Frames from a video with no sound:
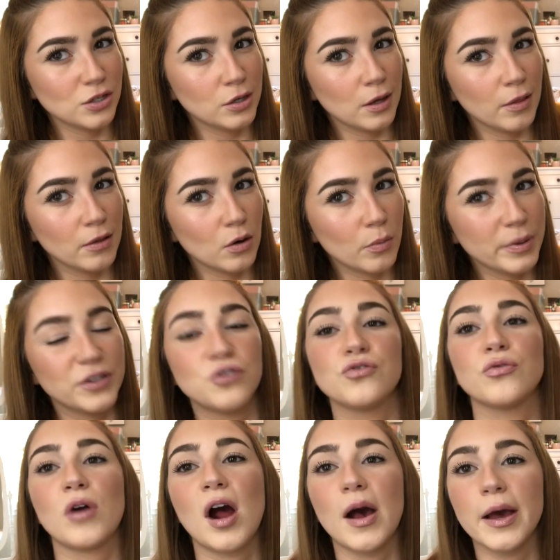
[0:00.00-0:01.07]
and a little bit
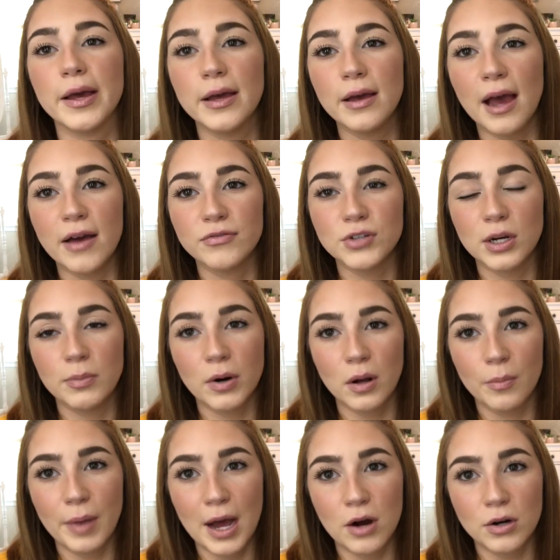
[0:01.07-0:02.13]
dry after I put
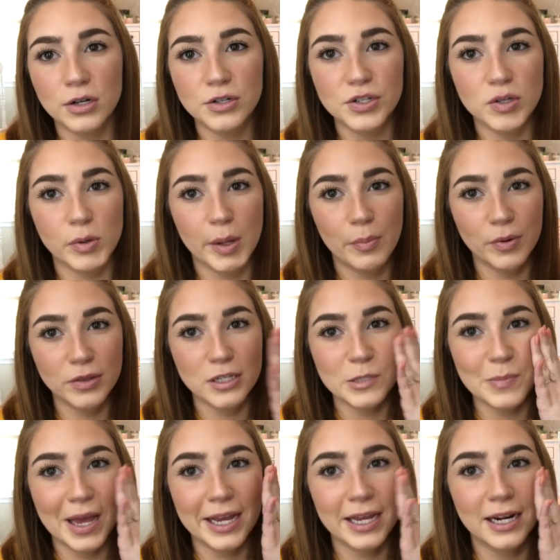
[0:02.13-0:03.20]
on powder, so I put this
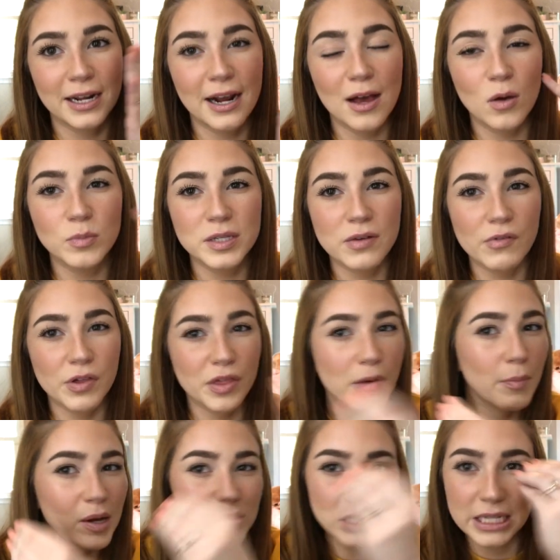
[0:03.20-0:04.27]
back in and it helps
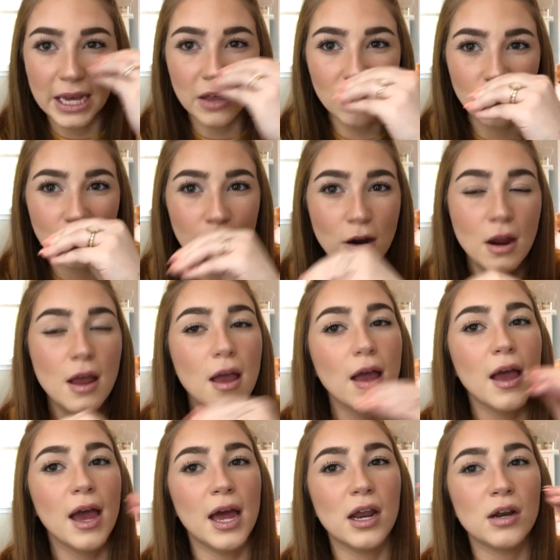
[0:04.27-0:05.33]
everything melt together
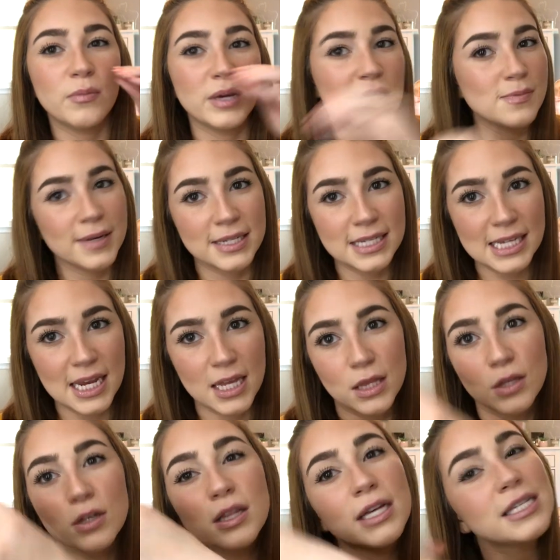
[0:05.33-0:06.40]
and makes my
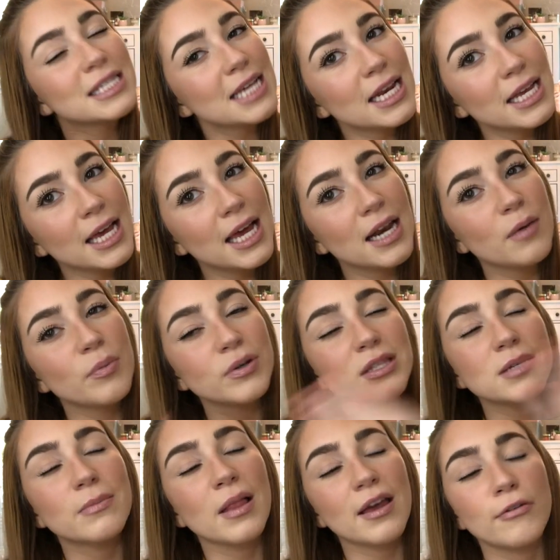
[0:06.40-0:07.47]
skin look like skin again and
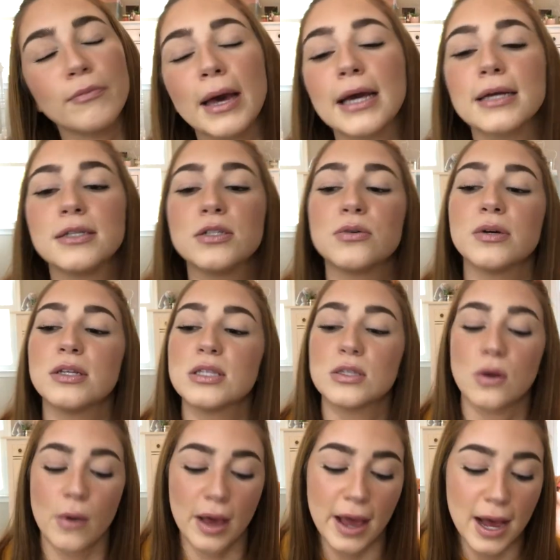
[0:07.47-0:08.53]
put some life back into it.
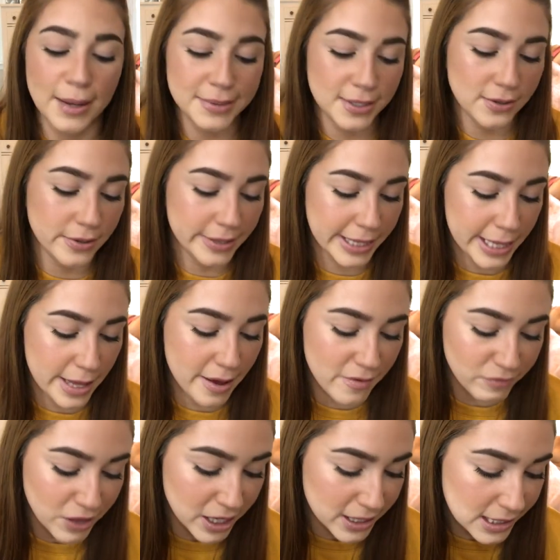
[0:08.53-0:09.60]
So I absolutely
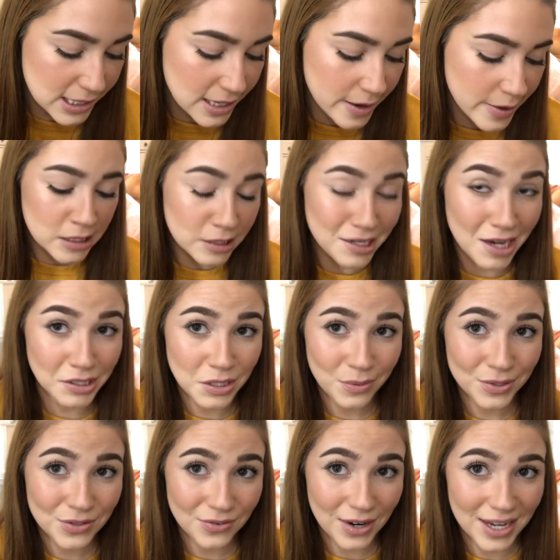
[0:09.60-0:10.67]
love this. Tati
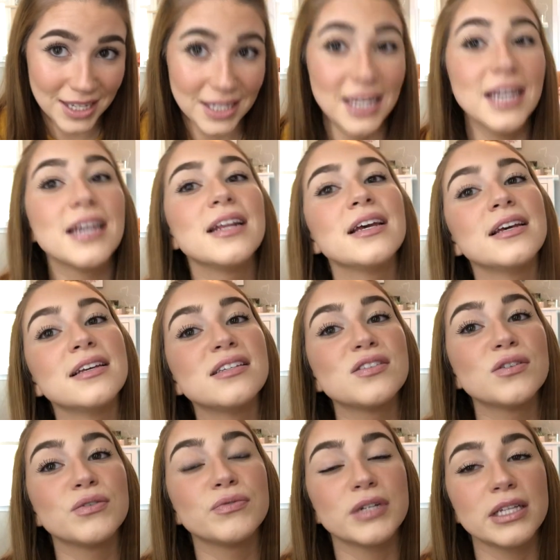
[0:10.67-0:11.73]
was right, it
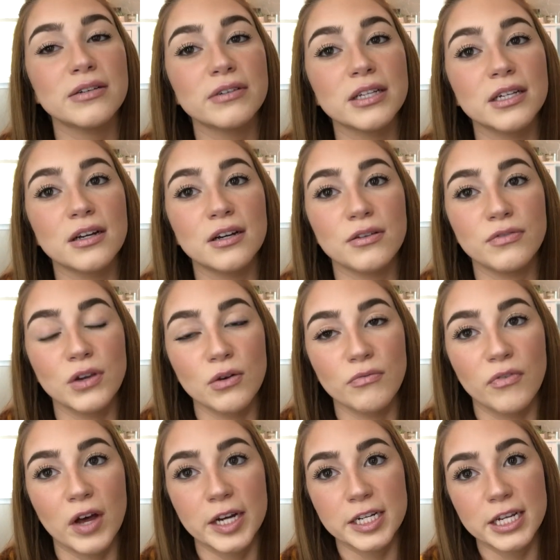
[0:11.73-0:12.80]
is really, really good if you can
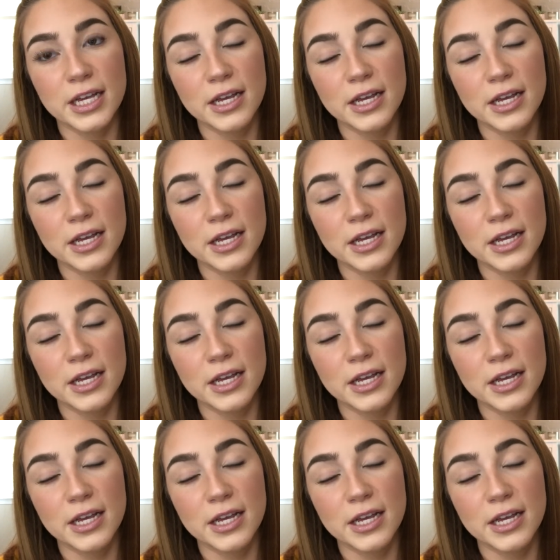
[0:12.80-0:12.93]
find